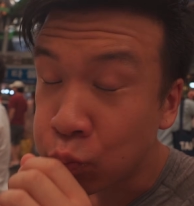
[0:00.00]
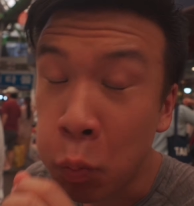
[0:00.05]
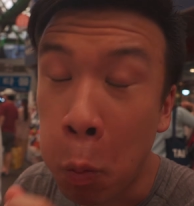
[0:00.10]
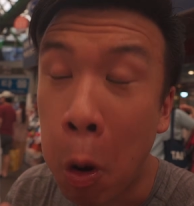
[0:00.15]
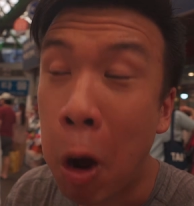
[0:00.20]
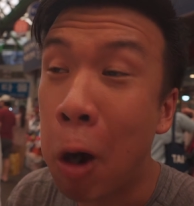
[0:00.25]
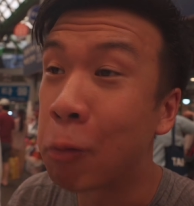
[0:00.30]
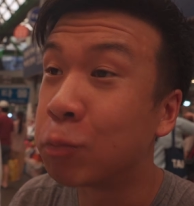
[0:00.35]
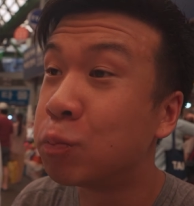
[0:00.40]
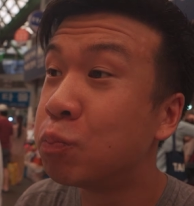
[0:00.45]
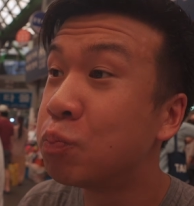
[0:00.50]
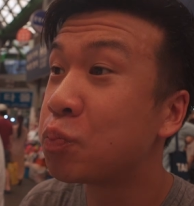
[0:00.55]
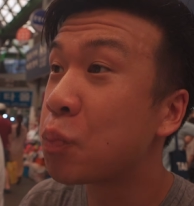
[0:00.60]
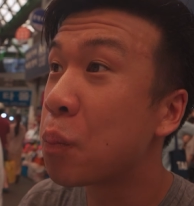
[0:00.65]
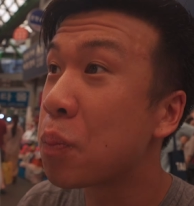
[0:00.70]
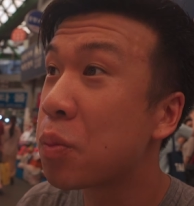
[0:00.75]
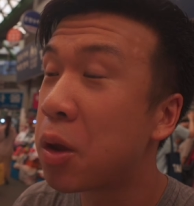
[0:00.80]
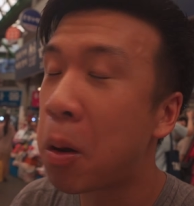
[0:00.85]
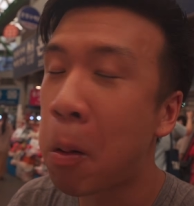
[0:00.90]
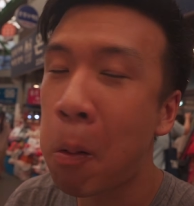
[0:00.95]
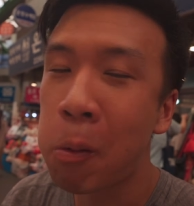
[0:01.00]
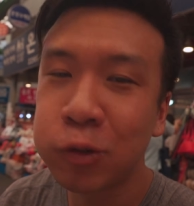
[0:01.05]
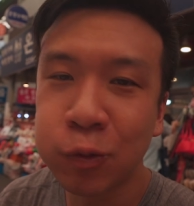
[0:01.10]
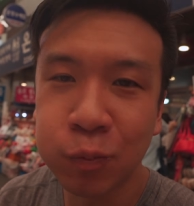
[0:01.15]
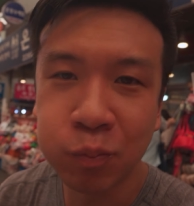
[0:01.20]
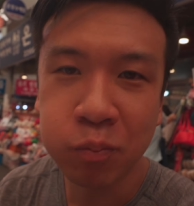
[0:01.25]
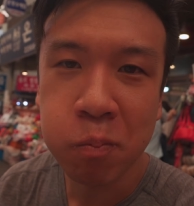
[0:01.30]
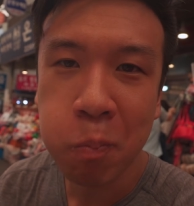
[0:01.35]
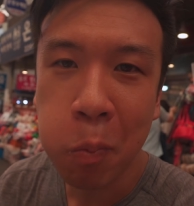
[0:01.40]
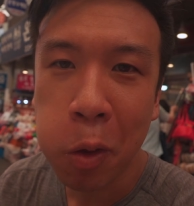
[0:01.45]
Wow.
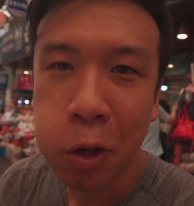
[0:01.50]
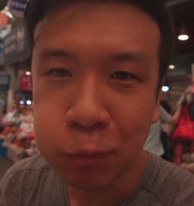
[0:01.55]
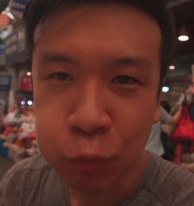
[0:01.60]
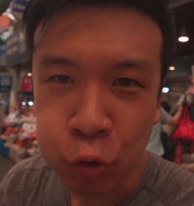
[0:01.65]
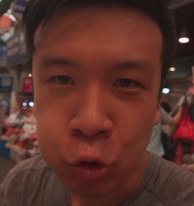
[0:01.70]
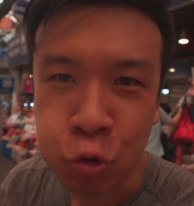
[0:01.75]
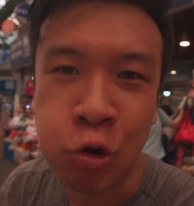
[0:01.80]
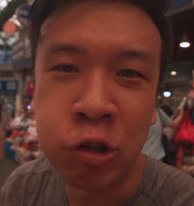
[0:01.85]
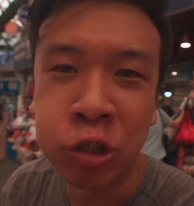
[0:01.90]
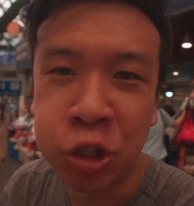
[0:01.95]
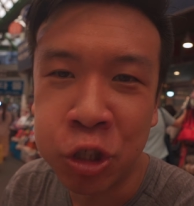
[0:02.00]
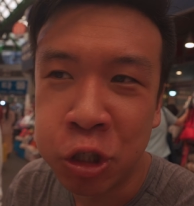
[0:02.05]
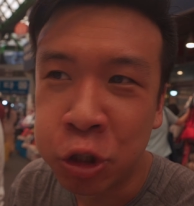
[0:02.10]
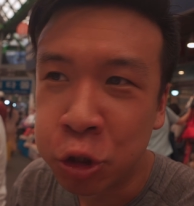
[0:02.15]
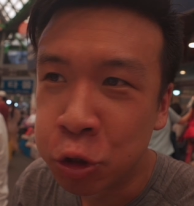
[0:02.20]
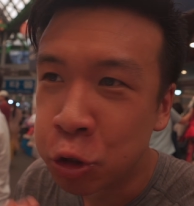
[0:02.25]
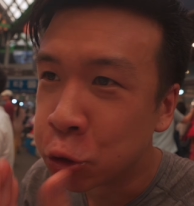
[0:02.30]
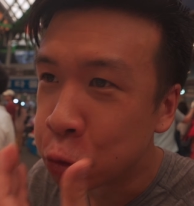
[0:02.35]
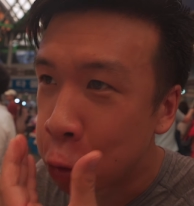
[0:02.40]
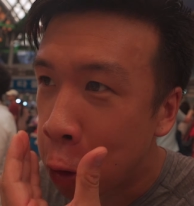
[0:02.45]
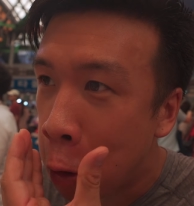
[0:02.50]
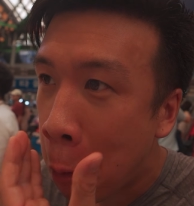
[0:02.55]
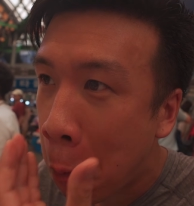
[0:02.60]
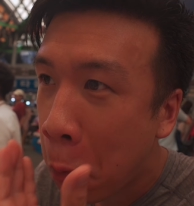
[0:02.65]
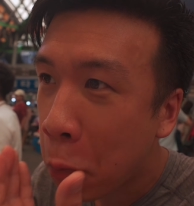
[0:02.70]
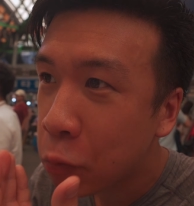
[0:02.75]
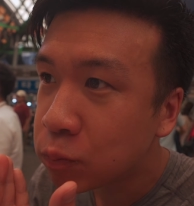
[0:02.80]
Crunchy as usual.